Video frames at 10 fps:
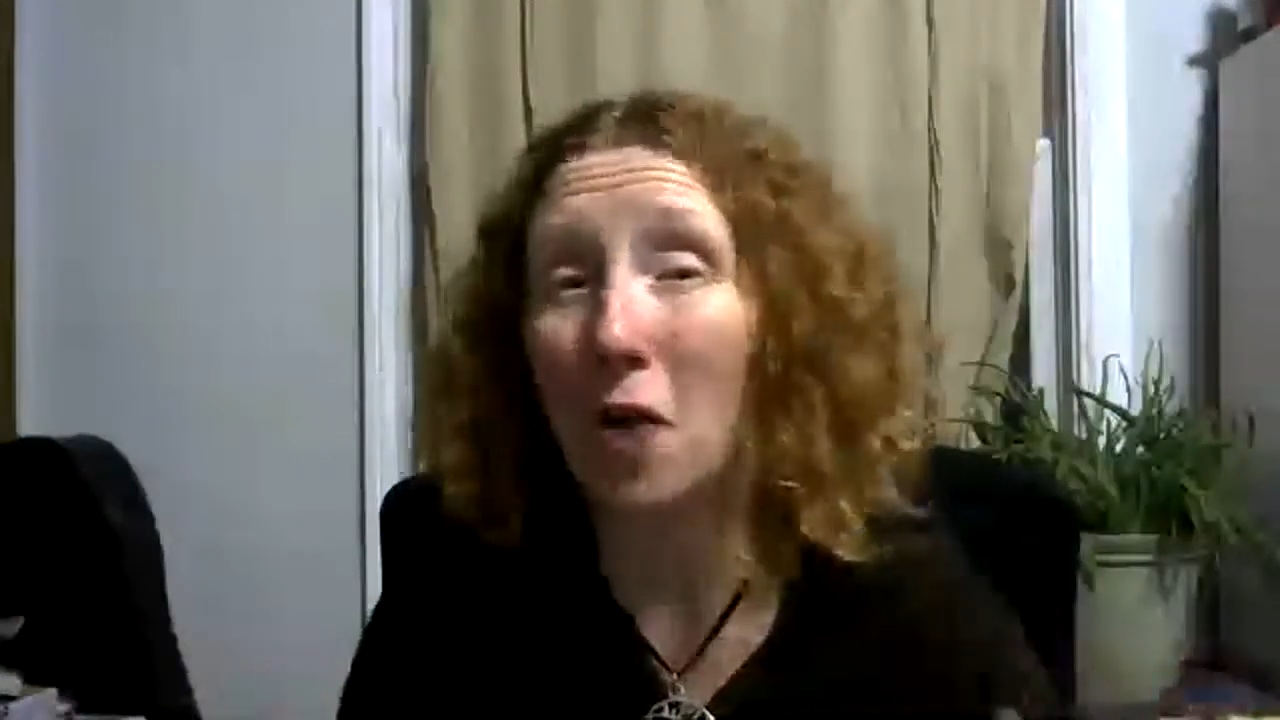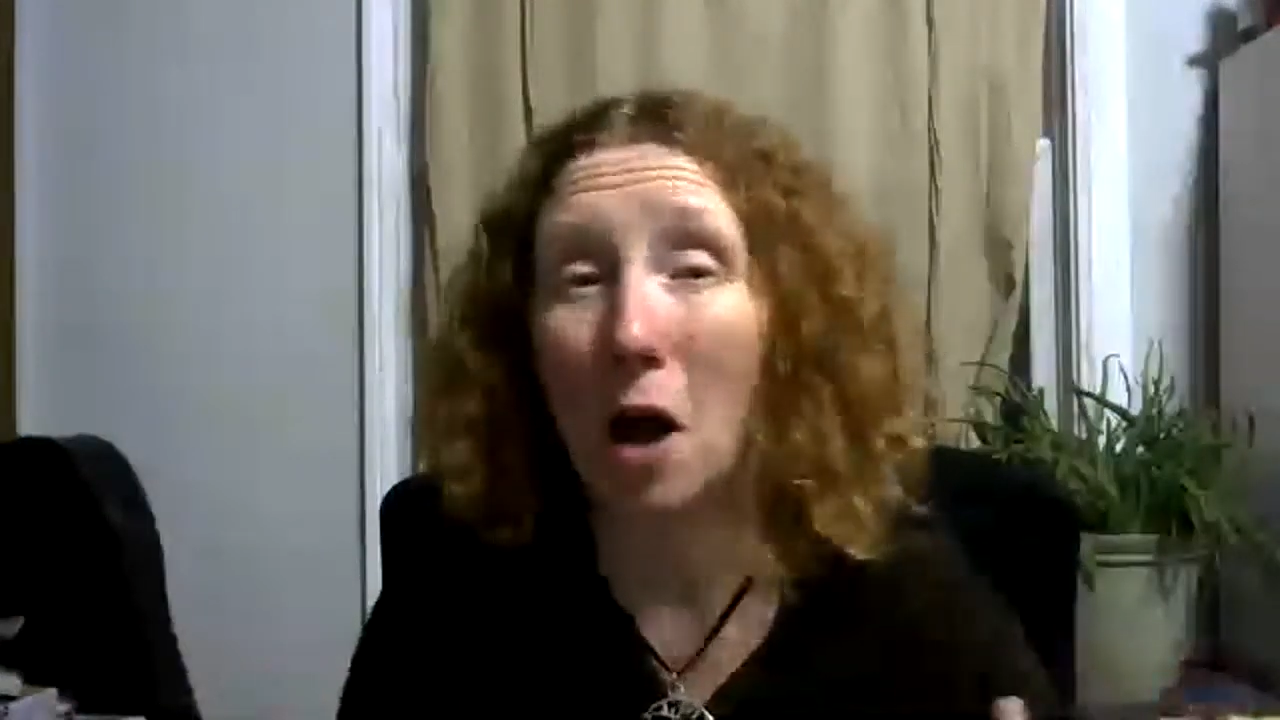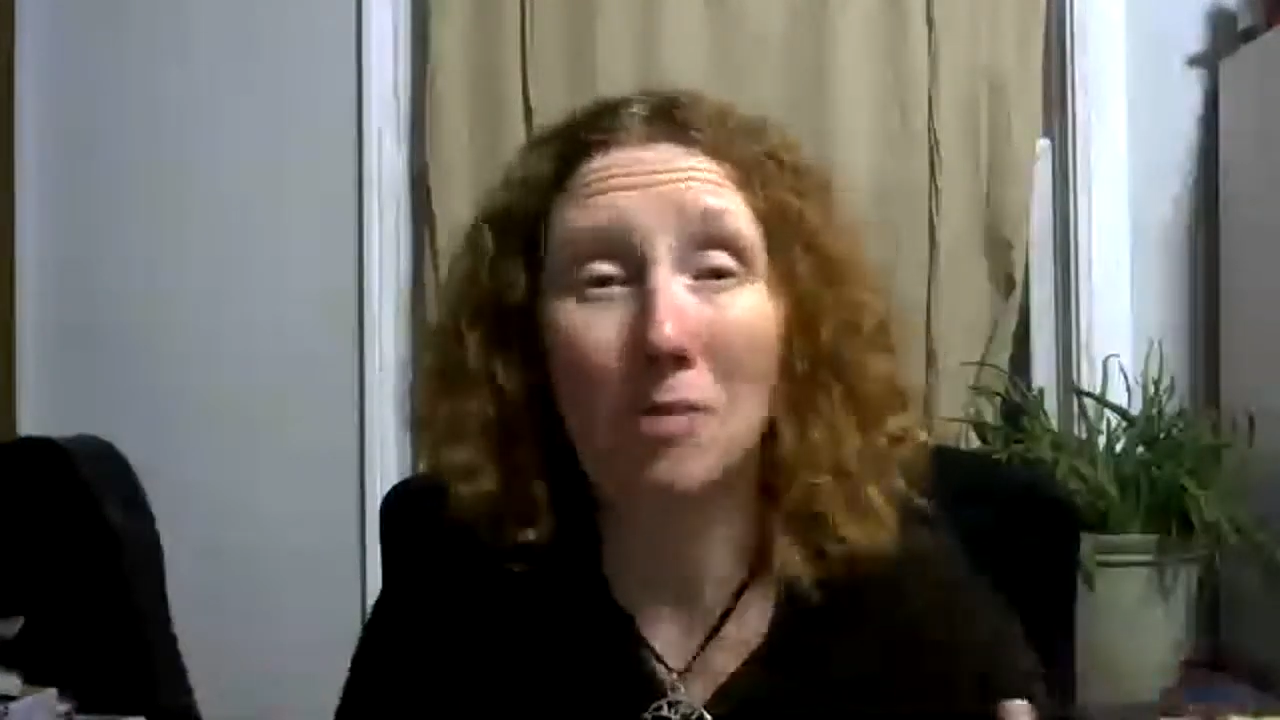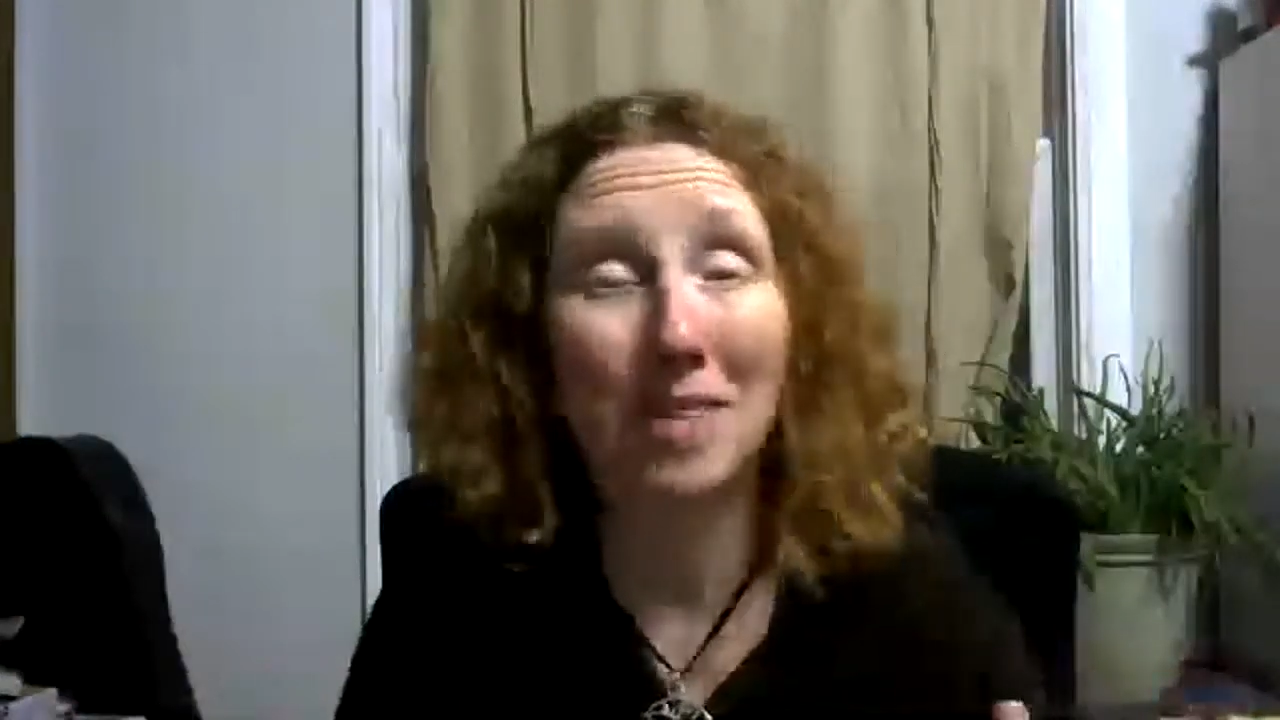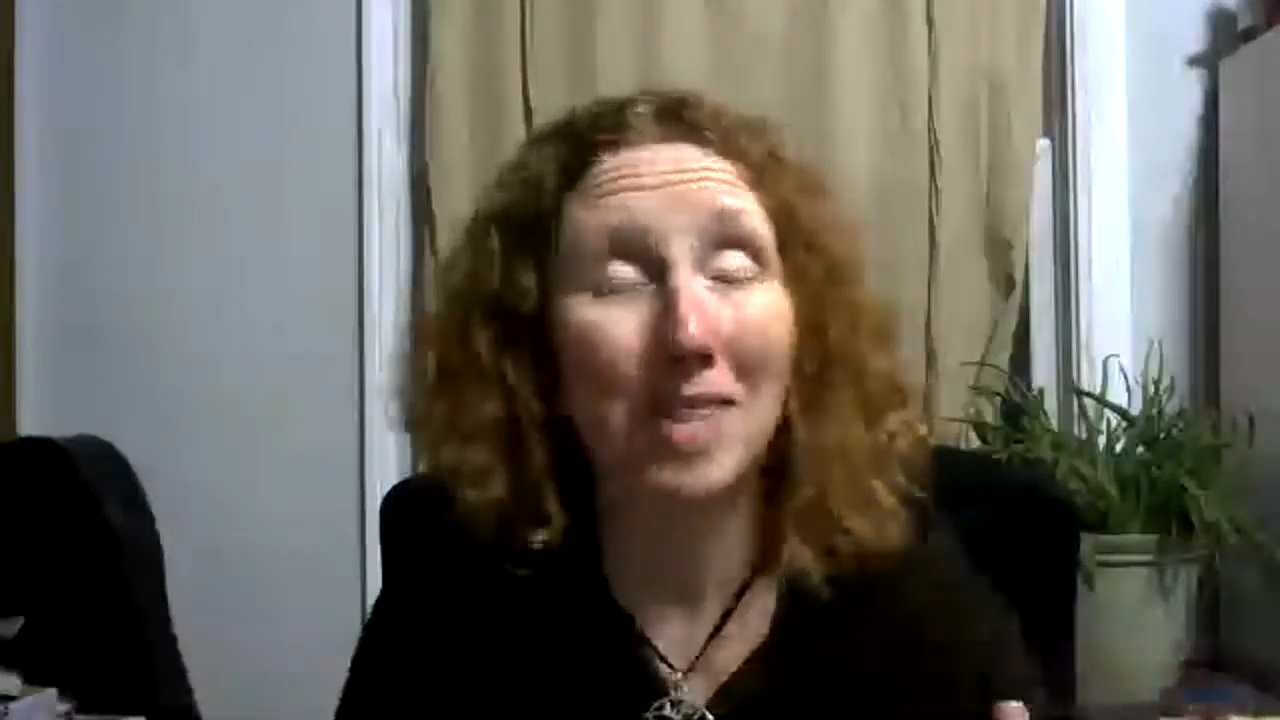
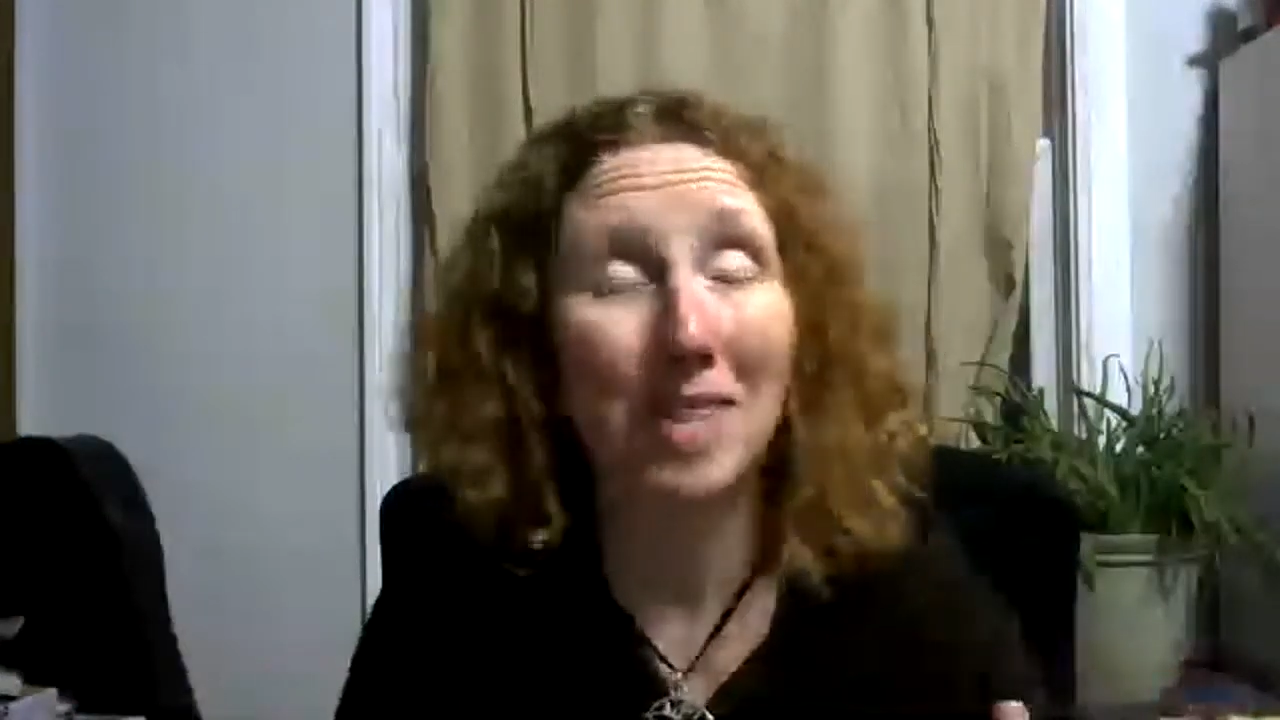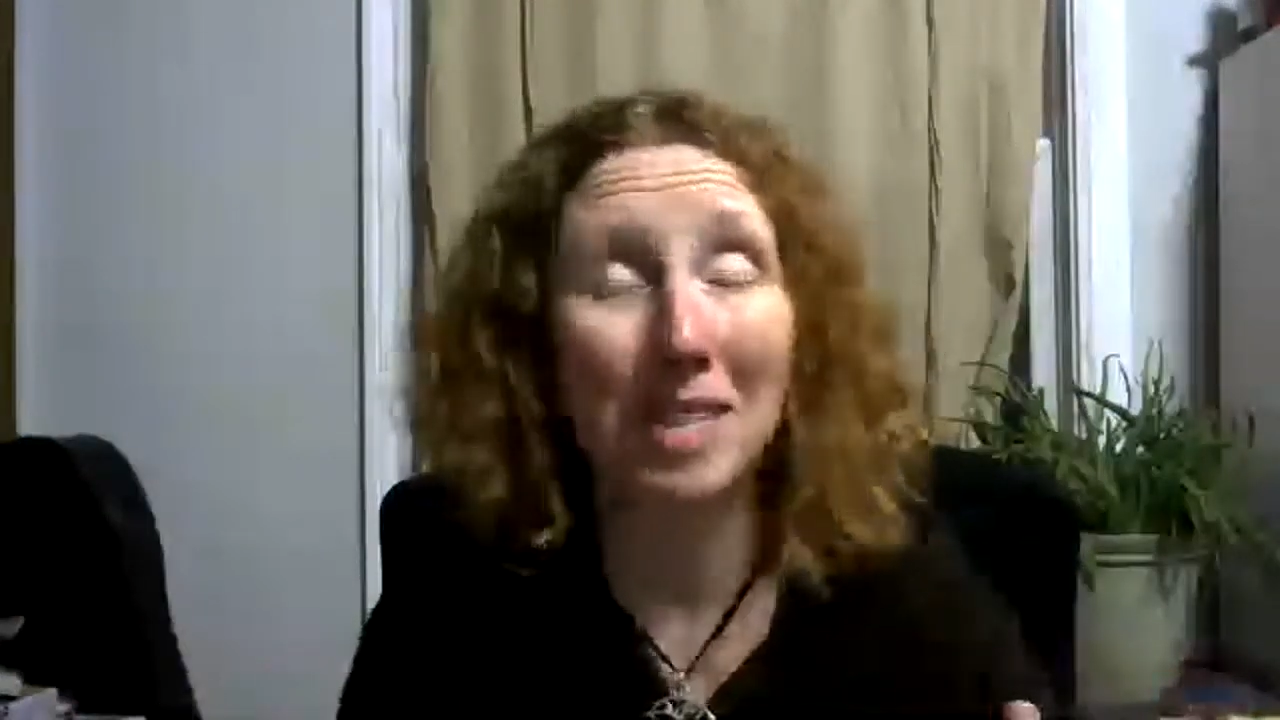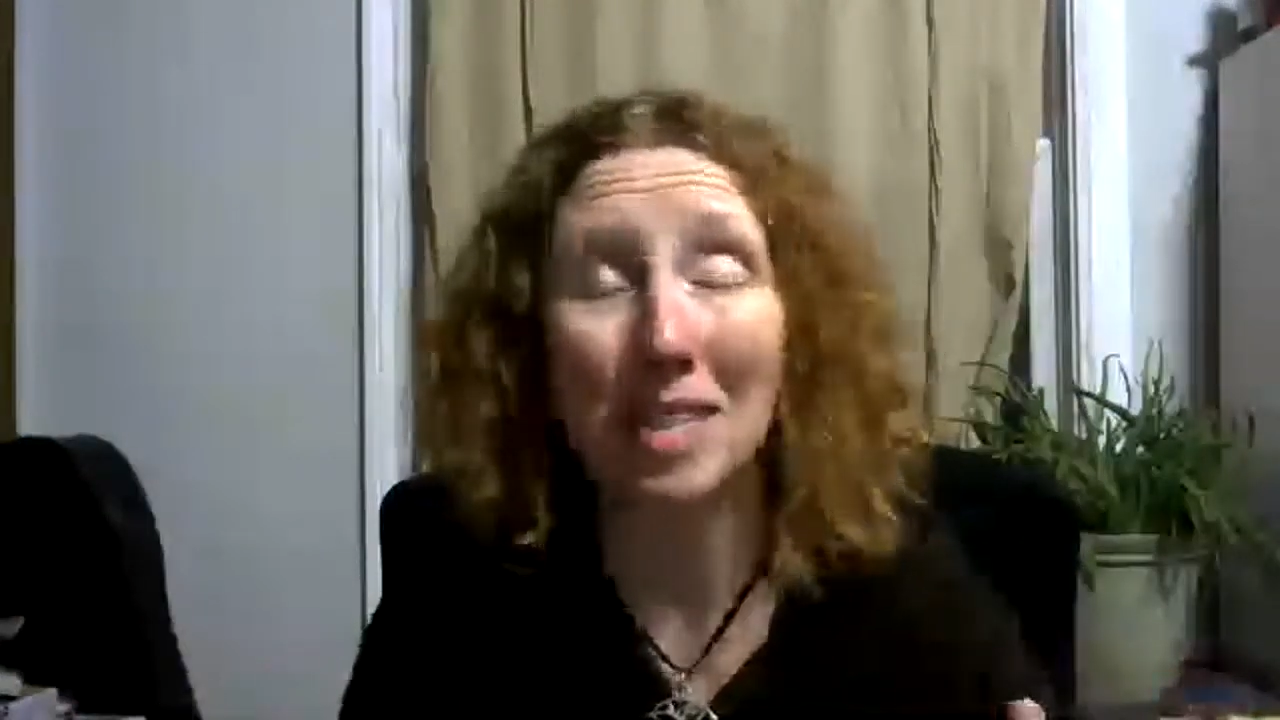from state to